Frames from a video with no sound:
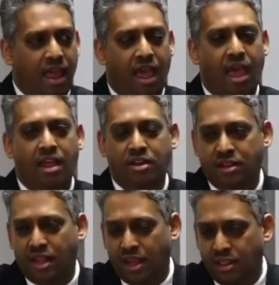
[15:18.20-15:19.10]
and
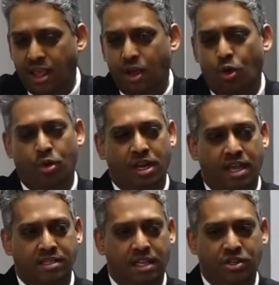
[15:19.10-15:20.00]
in their
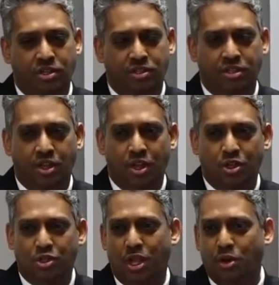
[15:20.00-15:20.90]
organizations,
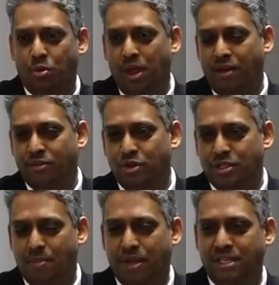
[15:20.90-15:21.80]
so that we have to
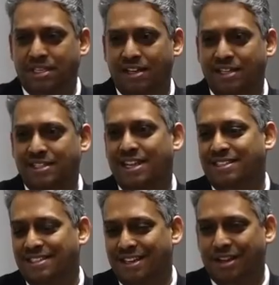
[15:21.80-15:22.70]
some extent
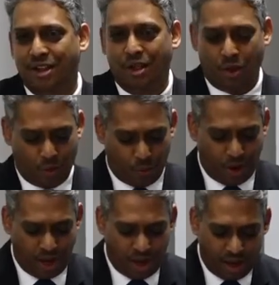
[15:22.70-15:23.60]
tested
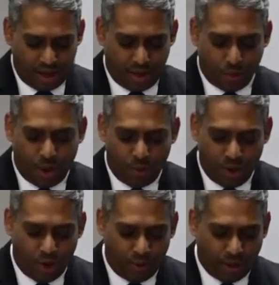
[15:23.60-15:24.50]
where we're
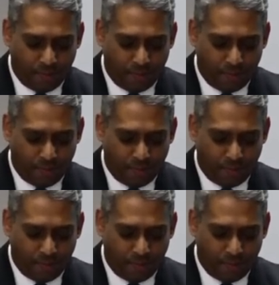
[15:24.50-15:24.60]
going.